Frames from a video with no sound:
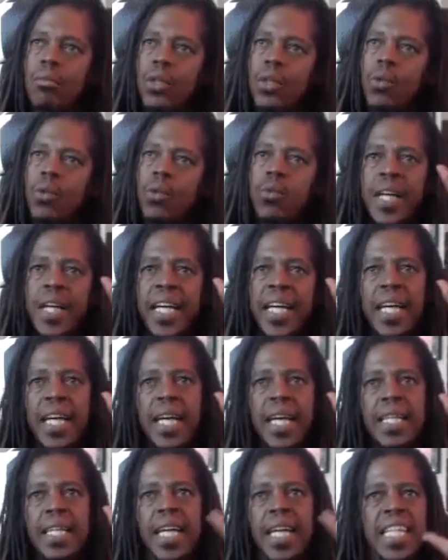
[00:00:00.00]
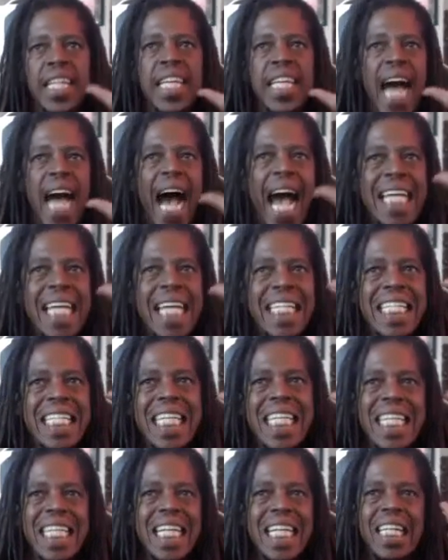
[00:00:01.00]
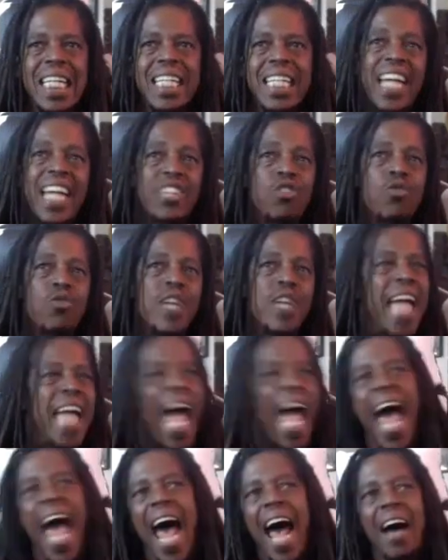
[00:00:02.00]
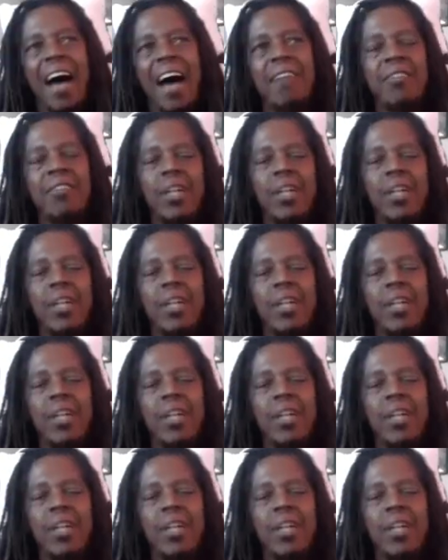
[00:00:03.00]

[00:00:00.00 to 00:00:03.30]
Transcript: with the idea that you can have